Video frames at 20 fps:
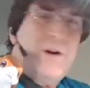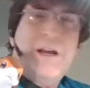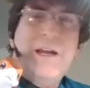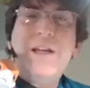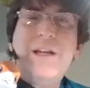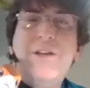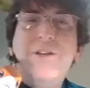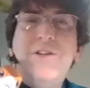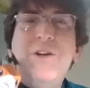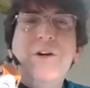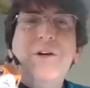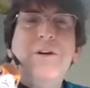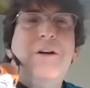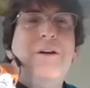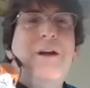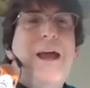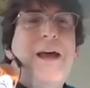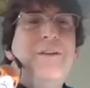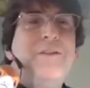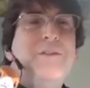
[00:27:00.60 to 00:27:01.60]
some of my work,
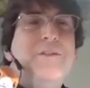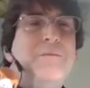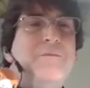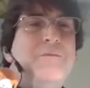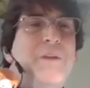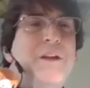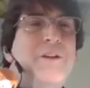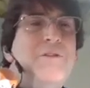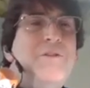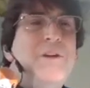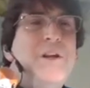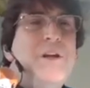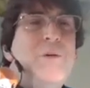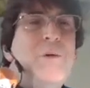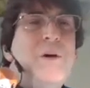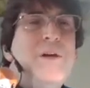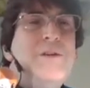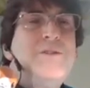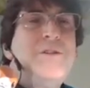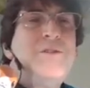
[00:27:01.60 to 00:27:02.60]

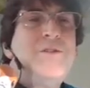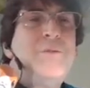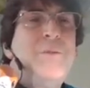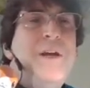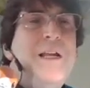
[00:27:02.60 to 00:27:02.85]
or I can